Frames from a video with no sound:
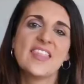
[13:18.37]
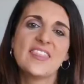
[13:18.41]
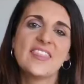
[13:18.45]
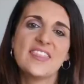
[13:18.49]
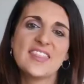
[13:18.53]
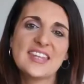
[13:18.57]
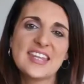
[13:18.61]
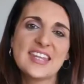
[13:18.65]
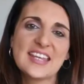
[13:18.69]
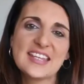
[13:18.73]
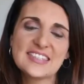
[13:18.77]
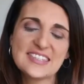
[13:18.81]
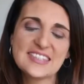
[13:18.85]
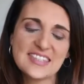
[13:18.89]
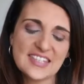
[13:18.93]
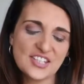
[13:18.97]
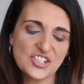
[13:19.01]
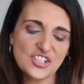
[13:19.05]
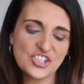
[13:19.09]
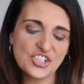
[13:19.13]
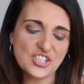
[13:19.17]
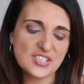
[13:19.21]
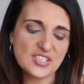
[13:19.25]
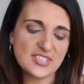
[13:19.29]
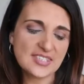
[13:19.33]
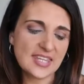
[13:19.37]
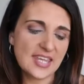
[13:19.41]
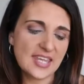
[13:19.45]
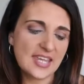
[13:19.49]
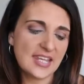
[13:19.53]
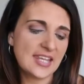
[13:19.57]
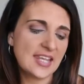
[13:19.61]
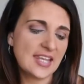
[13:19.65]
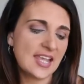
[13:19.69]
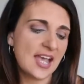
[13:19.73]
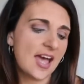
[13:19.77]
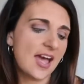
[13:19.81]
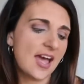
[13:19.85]
The next thing she's
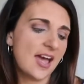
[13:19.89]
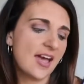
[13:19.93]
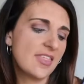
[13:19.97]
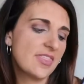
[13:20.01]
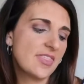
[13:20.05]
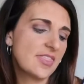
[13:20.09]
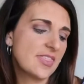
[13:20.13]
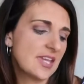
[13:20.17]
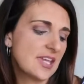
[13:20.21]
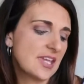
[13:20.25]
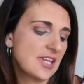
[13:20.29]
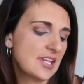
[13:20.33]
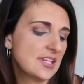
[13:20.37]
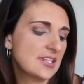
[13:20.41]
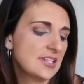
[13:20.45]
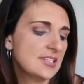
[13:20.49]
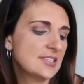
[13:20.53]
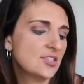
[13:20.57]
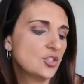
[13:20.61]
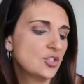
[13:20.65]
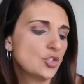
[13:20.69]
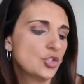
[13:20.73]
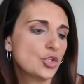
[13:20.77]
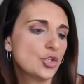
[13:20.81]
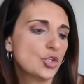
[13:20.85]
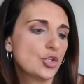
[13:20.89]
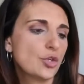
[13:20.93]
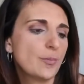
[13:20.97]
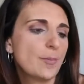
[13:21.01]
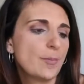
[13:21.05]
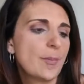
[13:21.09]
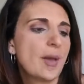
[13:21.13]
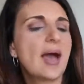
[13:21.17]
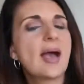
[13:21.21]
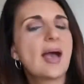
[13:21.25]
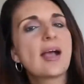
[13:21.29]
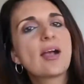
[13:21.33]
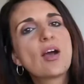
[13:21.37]
getting are these two
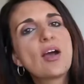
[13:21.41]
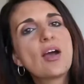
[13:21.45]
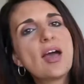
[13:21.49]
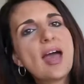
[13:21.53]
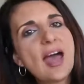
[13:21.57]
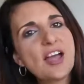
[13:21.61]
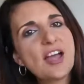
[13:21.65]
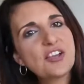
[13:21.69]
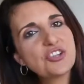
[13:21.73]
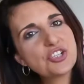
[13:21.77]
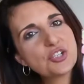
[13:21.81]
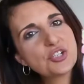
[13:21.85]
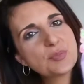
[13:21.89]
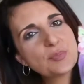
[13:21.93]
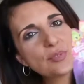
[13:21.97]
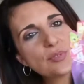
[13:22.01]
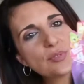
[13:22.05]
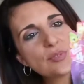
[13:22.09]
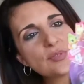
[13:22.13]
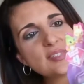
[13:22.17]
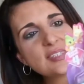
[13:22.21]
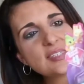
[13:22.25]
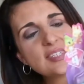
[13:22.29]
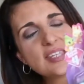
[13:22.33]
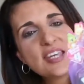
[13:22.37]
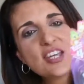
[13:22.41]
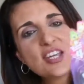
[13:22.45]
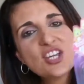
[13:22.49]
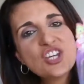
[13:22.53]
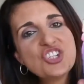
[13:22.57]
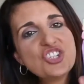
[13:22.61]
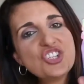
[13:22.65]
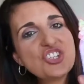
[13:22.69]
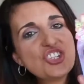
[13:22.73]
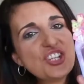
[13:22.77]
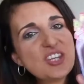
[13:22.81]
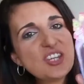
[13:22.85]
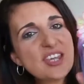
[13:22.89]
pack Hatchimals.
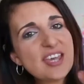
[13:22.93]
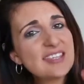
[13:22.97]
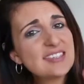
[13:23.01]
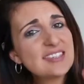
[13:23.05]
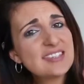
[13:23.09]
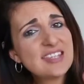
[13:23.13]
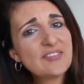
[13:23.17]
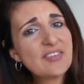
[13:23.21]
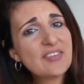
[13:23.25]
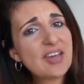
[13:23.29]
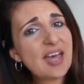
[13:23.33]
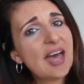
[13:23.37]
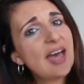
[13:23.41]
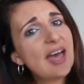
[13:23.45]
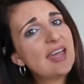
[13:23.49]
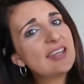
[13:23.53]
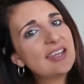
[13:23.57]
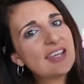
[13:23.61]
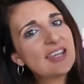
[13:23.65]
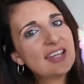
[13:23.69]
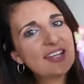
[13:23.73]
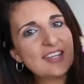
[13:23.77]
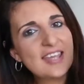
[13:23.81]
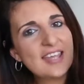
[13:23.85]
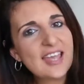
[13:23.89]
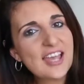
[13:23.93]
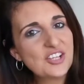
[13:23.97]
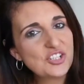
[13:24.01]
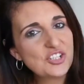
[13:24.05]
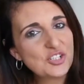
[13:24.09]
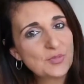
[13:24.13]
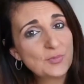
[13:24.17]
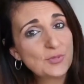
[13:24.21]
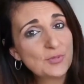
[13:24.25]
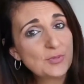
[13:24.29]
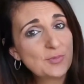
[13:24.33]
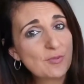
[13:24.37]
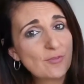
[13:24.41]
She has never had any
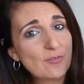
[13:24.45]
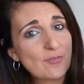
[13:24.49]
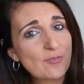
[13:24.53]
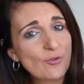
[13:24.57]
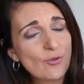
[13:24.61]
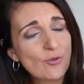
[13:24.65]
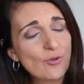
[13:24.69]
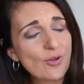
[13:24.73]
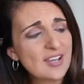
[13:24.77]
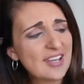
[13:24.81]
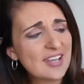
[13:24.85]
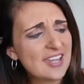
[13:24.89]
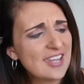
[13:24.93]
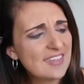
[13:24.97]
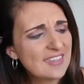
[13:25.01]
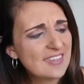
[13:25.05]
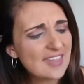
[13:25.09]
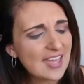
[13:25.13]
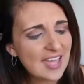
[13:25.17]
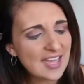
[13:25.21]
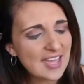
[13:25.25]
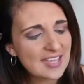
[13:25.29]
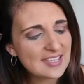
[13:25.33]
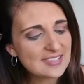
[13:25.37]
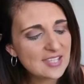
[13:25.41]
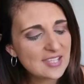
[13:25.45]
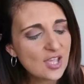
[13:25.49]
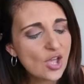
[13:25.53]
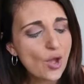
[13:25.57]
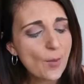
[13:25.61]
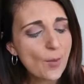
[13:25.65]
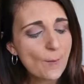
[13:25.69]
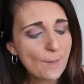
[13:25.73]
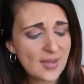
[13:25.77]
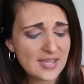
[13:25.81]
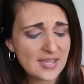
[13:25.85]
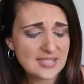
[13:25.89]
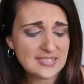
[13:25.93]
Hatchimals before and either has
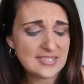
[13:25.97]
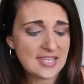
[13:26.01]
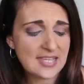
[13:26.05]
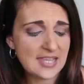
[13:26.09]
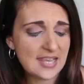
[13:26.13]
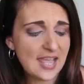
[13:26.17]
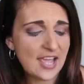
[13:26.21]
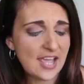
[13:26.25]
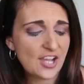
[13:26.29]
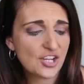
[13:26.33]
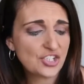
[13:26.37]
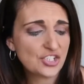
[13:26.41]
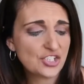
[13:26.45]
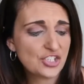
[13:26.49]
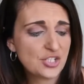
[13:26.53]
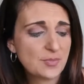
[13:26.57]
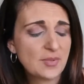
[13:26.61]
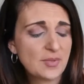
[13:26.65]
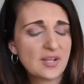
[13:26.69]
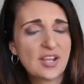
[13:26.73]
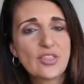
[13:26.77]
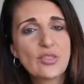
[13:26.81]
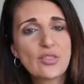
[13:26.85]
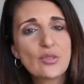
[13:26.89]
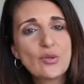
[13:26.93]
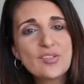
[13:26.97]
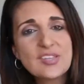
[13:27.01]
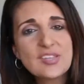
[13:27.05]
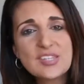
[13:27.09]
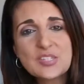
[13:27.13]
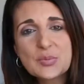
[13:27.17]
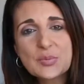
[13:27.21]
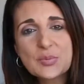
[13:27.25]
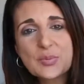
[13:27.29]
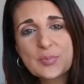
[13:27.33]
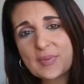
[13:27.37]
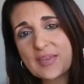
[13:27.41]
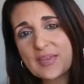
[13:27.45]
my son actually, but I thought
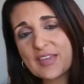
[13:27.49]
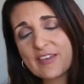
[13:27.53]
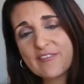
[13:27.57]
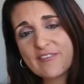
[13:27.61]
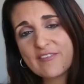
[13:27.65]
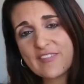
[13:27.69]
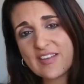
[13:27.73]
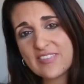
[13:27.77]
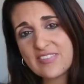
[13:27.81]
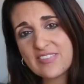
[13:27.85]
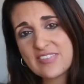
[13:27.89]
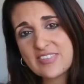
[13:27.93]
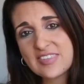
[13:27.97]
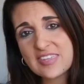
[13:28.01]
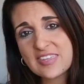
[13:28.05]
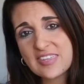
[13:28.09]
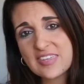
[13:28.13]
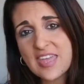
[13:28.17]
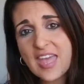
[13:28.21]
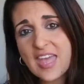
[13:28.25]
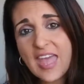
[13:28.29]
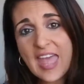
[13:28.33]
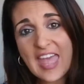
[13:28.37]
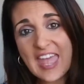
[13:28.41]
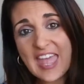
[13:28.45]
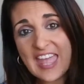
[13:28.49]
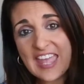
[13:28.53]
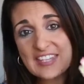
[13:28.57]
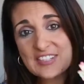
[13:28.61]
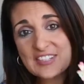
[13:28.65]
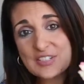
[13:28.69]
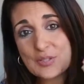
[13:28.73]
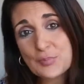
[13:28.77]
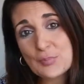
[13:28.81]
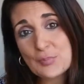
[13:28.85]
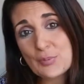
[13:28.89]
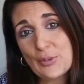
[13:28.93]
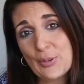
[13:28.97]
this would be a fun thing
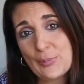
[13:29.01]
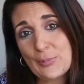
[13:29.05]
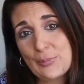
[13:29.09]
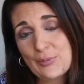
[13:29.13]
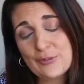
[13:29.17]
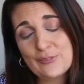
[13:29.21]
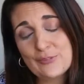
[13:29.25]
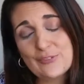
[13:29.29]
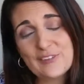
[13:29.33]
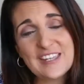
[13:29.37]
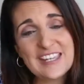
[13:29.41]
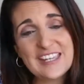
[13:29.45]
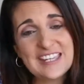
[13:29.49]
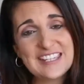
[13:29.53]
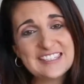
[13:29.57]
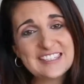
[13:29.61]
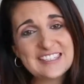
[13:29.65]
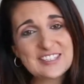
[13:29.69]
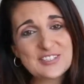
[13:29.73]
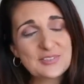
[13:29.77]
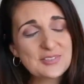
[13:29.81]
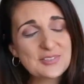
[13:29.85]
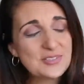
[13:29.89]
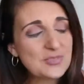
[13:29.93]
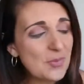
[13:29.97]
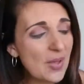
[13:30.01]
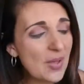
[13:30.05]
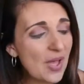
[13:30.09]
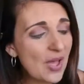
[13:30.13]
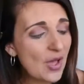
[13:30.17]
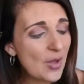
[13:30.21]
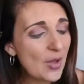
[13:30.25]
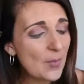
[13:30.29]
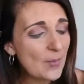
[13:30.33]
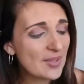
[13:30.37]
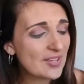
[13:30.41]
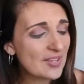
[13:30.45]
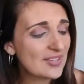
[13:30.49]
and appropriate for Easter as
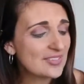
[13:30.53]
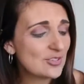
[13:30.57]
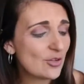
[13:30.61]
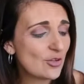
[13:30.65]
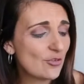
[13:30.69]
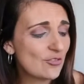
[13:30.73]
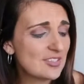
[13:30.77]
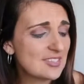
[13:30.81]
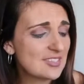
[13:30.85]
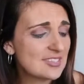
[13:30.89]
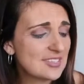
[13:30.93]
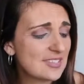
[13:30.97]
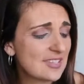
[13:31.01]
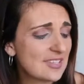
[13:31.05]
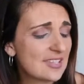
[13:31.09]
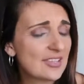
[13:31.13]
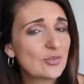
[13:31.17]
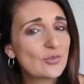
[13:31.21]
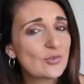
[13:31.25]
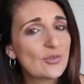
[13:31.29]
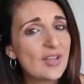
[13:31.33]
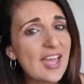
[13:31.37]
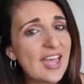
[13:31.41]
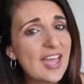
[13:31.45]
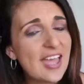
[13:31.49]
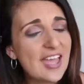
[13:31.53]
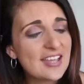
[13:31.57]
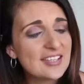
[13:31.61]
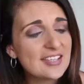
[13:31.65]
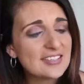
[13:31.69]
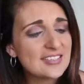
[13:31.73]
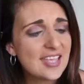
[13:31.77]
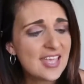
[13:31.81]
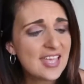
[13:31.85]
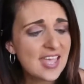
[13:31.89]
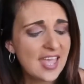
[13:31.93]
well because obviously the little eggs